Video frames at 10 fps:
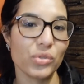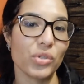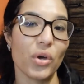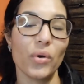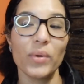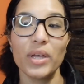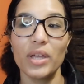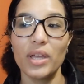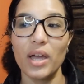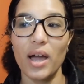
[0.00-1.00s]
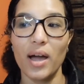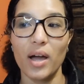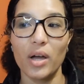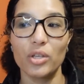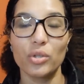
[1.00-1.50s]
So
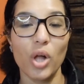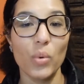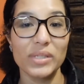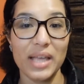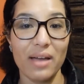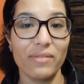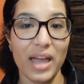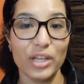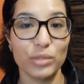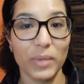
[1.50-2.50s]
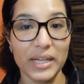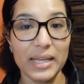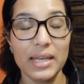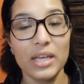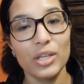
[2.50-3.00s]
you'll always have cash money